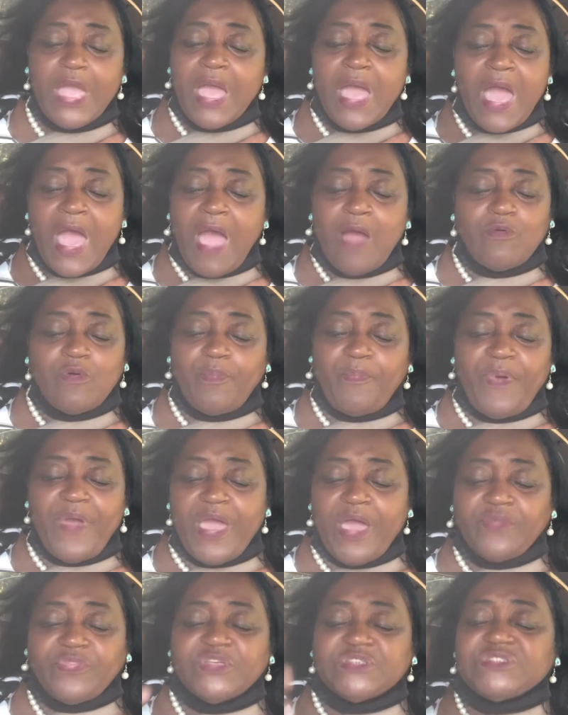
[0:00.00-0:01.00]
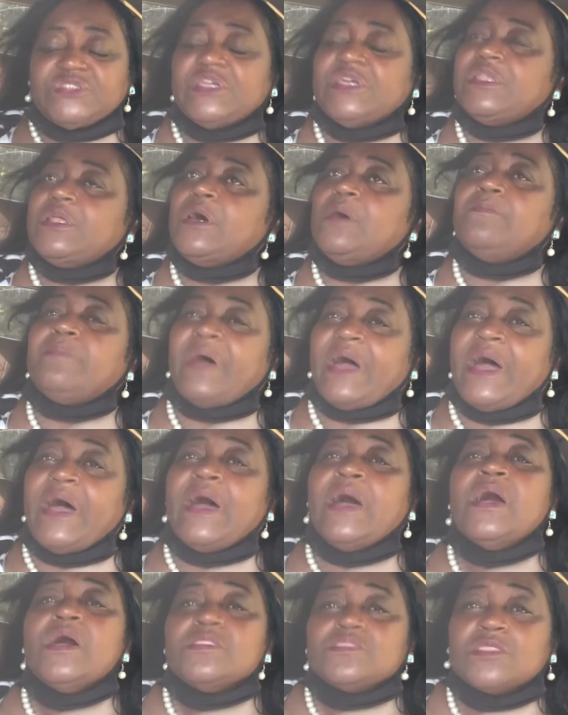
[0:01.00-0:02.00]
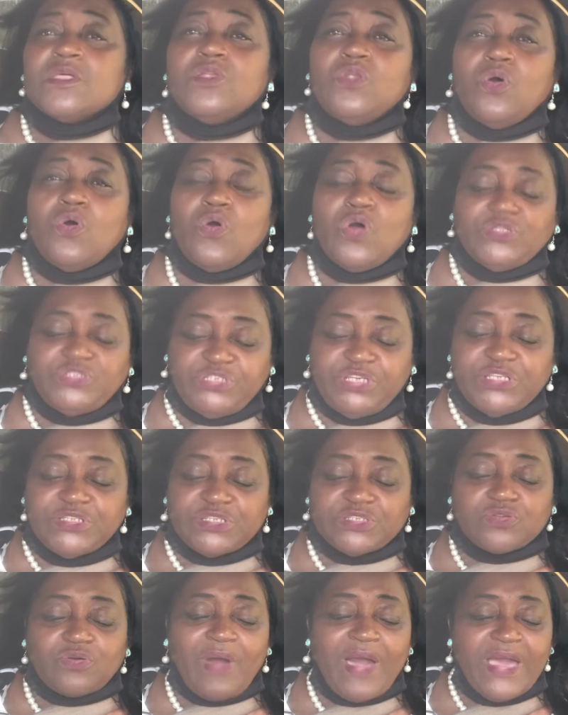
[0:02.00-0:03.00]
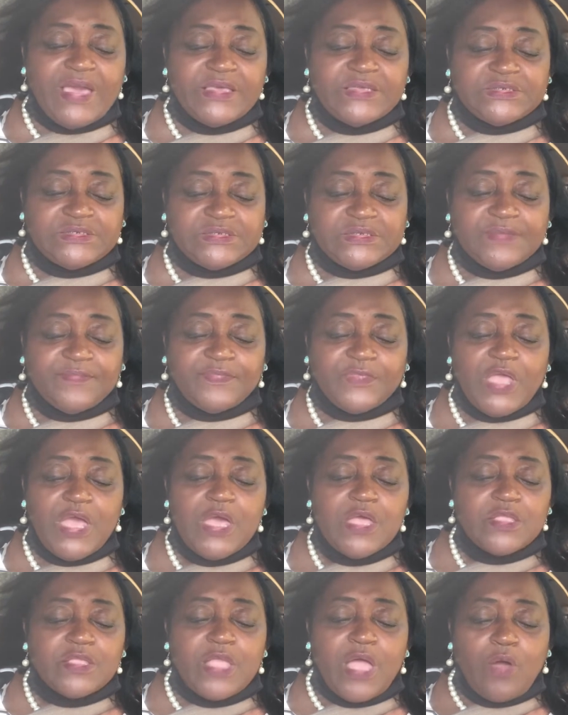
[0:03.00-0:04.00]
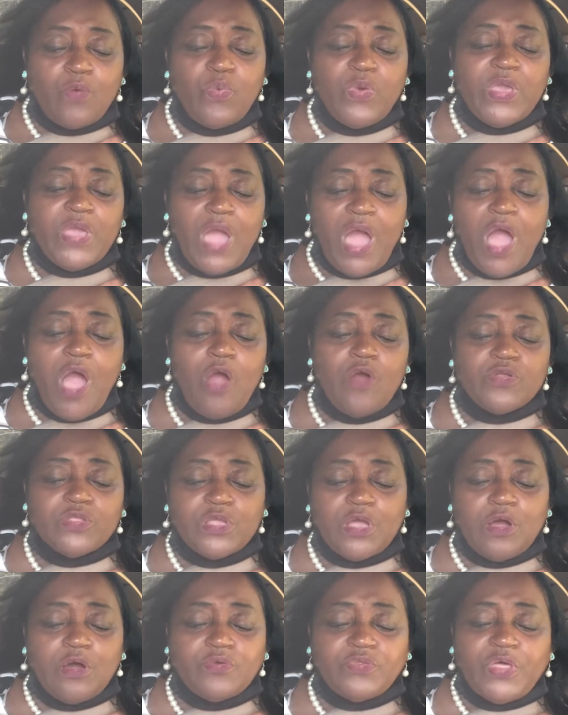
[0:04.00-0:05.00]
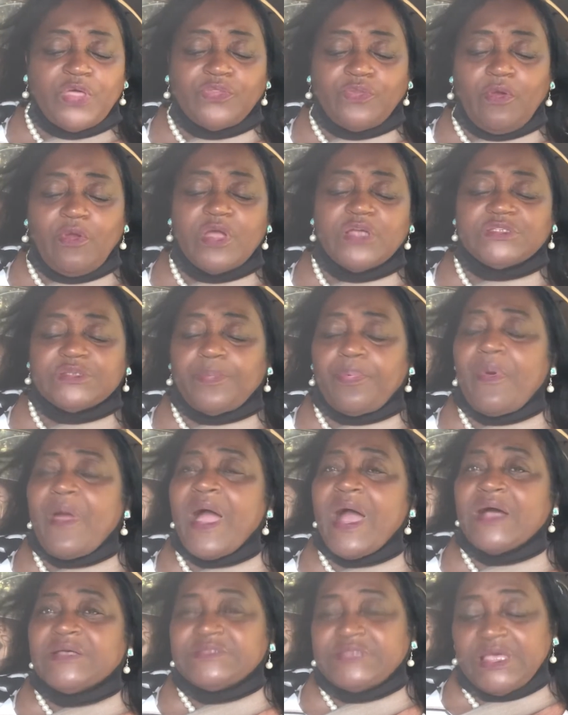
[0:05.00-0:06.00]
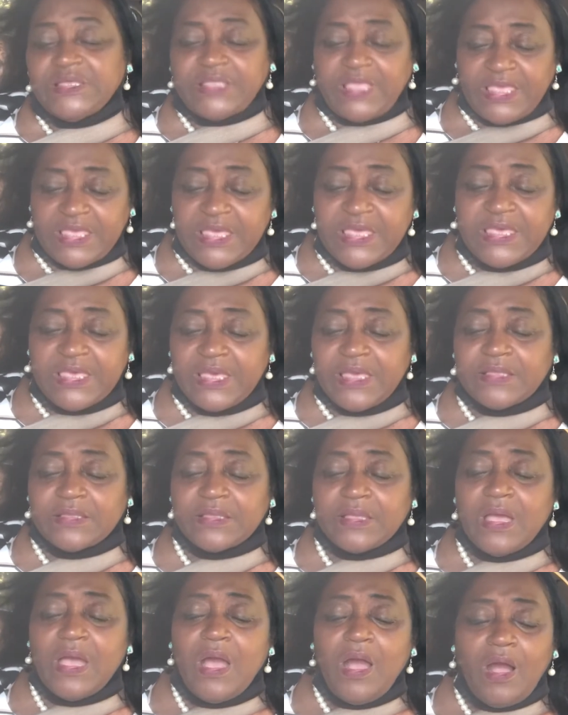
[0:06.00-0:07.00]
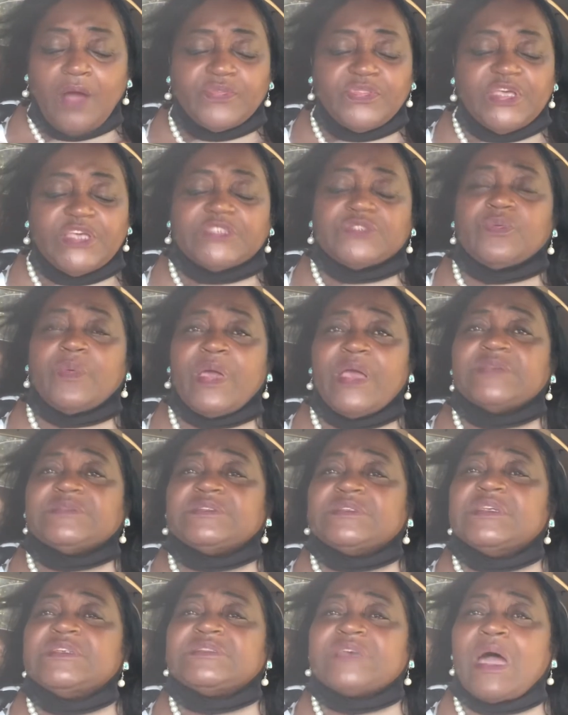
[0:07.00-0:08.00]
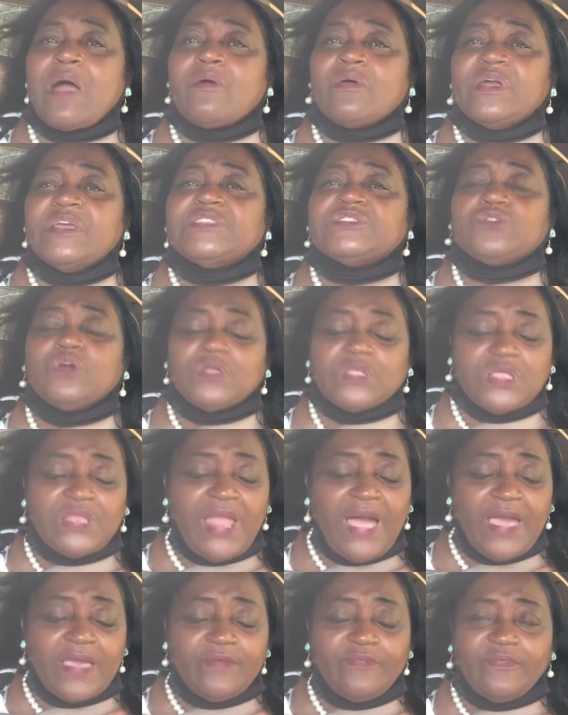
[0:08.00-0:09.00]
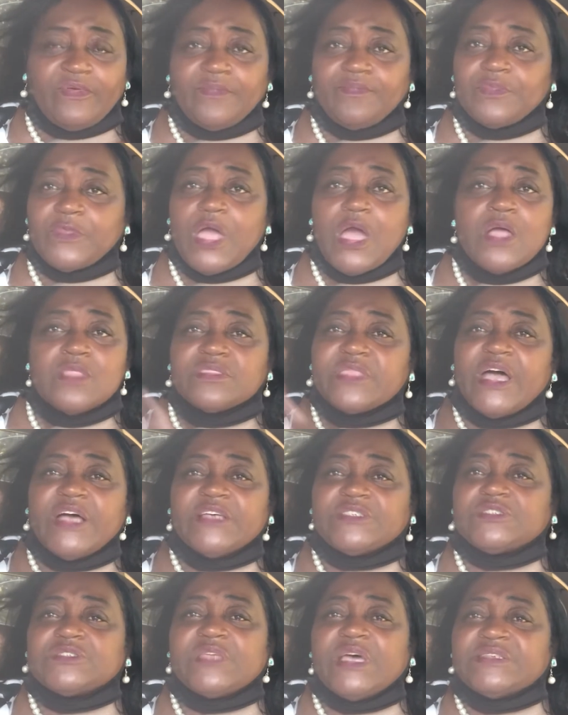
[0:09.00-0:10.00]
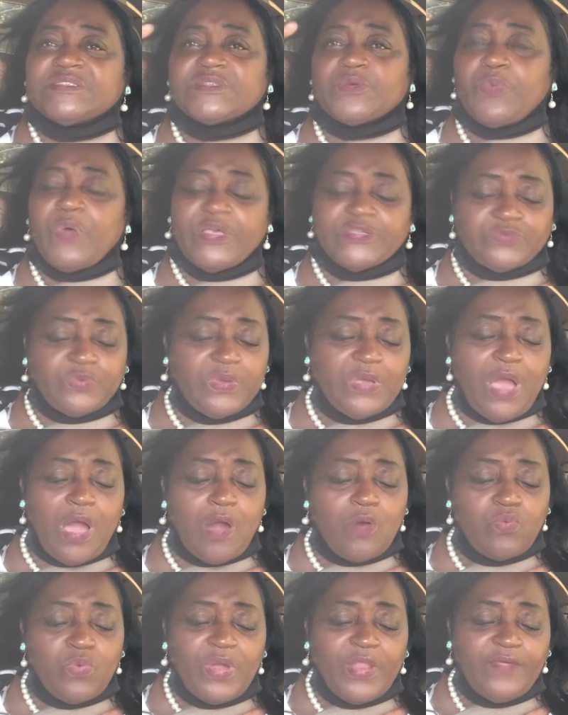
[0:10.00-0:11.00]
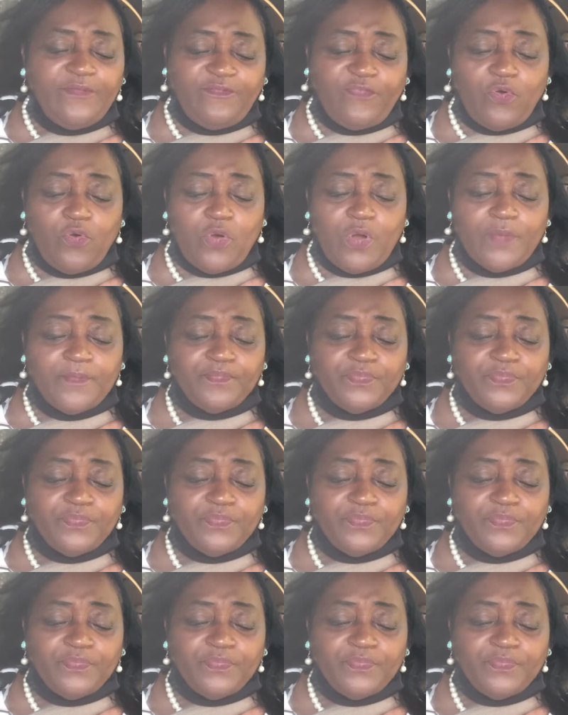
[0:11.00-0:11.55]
Our path is lit up by the Lord Jesus Christ. Now, we all know that there is a prize at the end of this race, and it's our eternal life. That's the race we all running for.